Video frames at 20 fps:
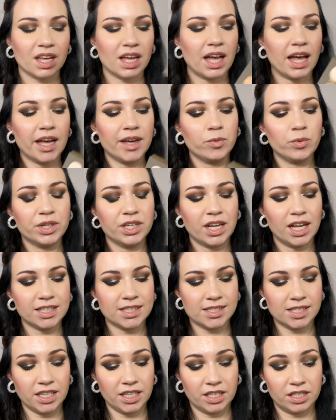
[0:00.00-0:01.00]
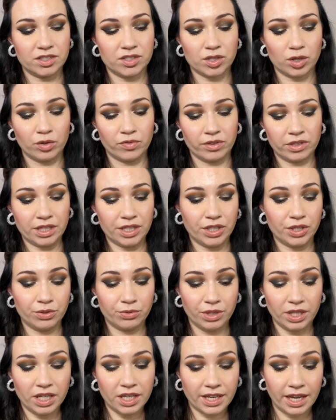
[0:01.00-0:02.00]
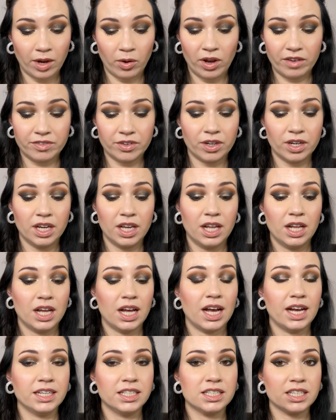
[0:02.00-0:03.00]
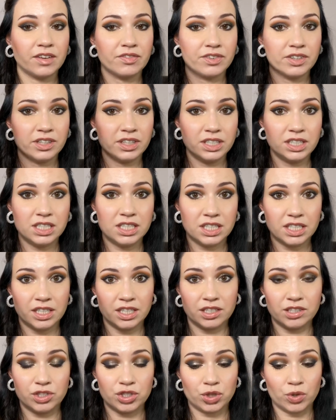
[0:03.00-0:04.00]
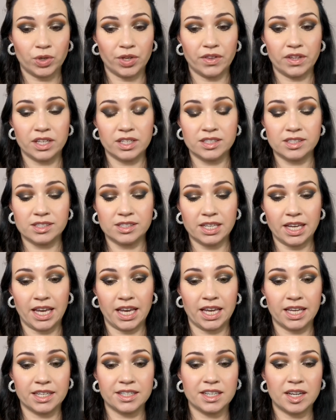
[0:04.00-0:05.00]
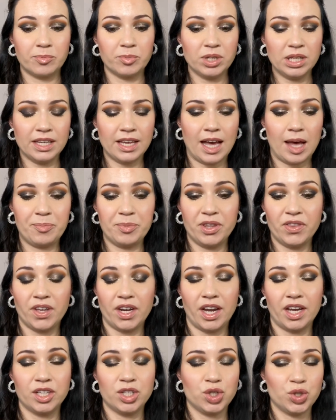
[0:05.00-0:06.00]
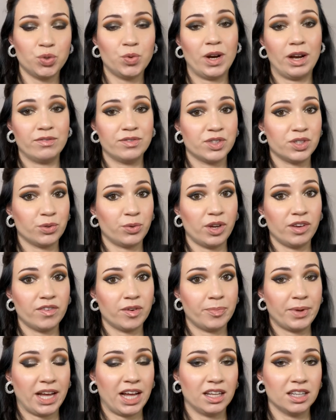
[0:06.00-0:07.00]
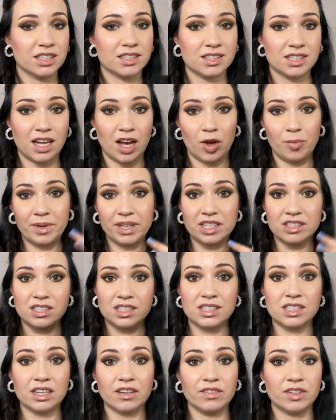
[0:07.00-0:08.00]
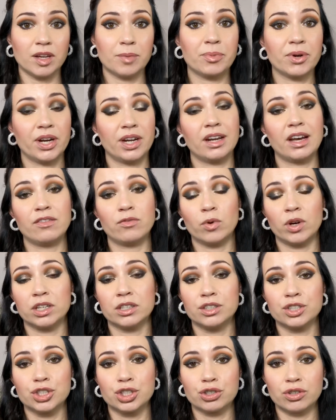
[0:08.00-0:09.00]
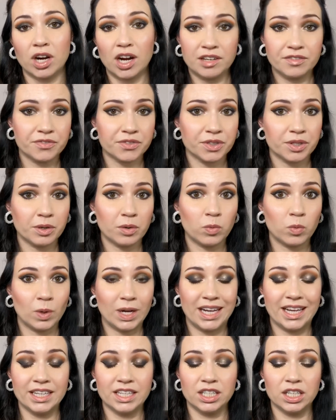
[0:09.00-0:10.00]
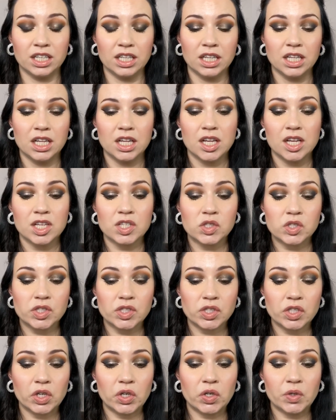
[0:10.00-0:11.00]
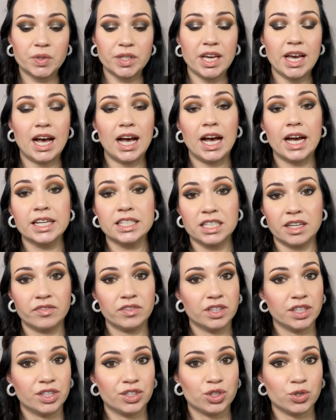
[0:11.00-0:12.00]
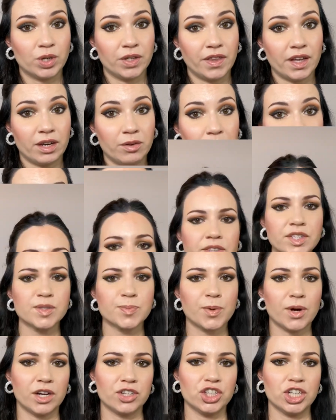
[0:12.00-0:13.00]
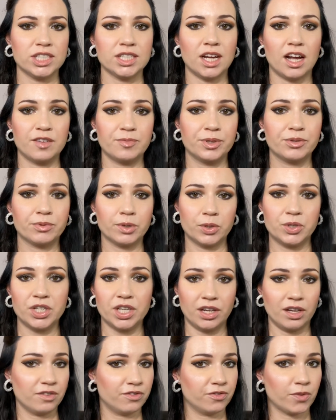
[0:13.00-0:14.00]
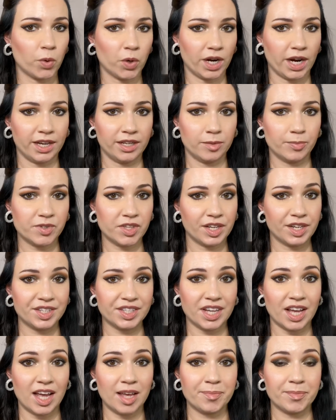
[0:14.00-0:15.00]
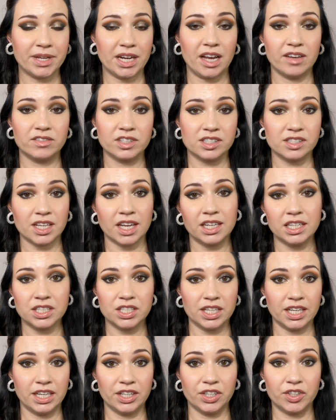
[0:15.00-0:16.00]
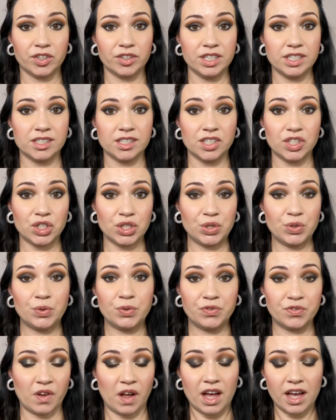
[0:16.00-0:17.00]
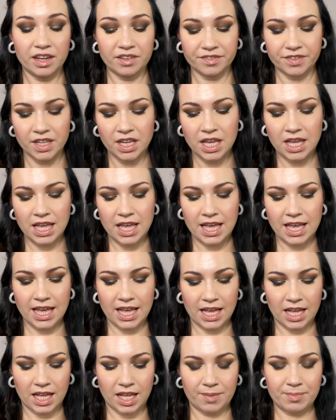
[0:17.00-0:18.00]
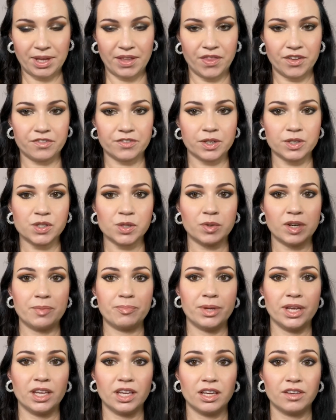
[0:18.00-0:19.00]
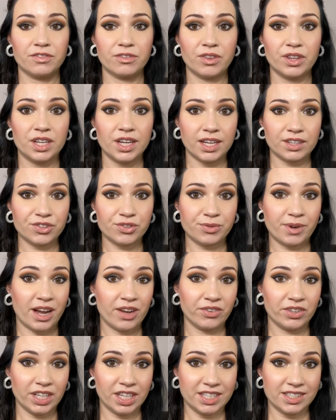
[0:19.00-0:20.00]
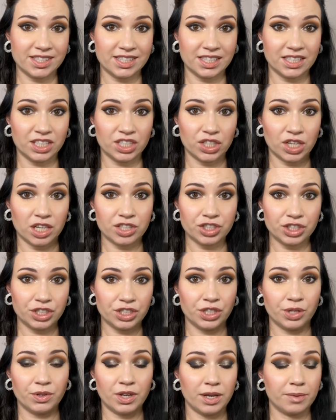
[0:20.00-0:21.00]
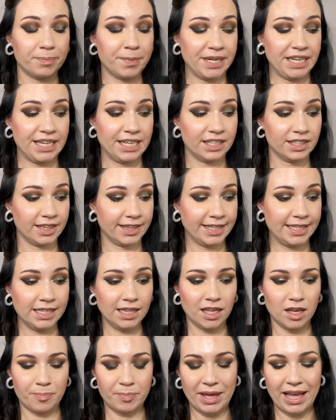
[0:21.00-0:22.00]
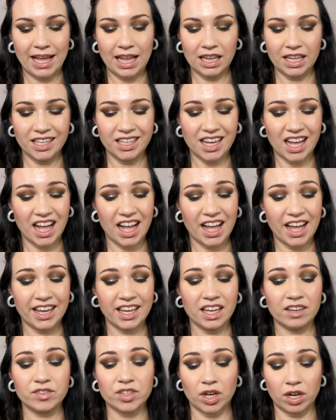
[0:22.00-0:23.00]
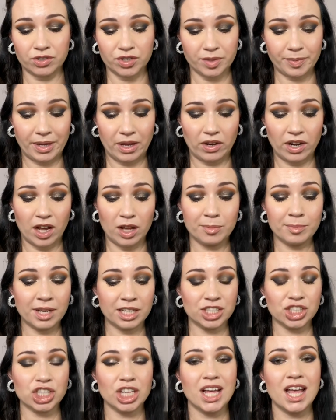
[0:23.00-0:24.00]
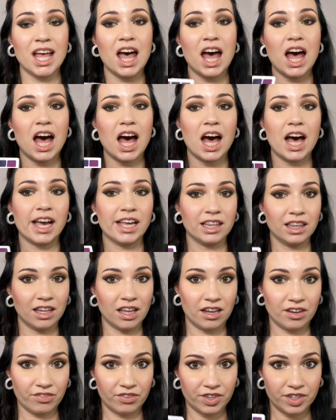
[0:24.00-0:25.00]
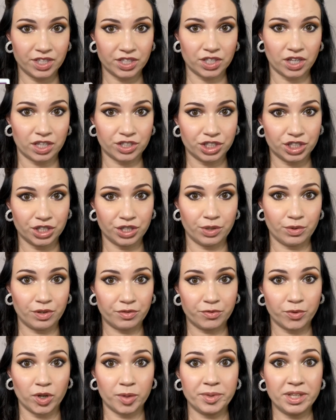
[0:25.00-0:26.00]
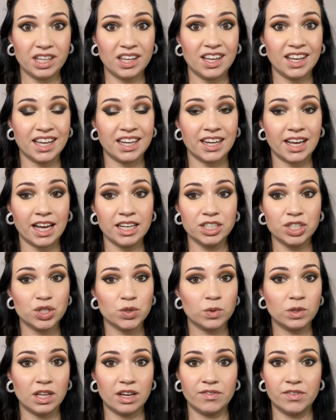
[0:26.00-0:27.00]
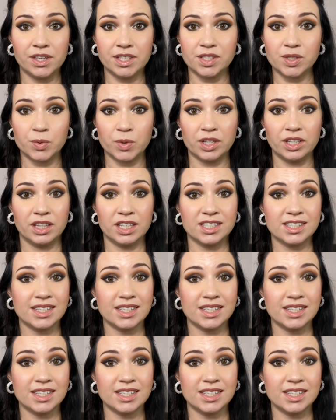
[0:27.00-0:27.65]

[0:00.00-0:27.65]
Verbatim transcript: I would not say it is overly unique. However, I definitely did enjoy this and I'm really happy that I do have Zoeva palettes now because it's definitely a brand I've wanted to try for a while. So yeah, I definitely enjoyed that one. In this project, I've been rotating four items at a time, but I've decided to increase it to five. Um, and the first one I'm picking for the next round is the Natasha Denona Mini Lila palette. I have talked about how much I love the Natasha Denona formula and I do love this one. This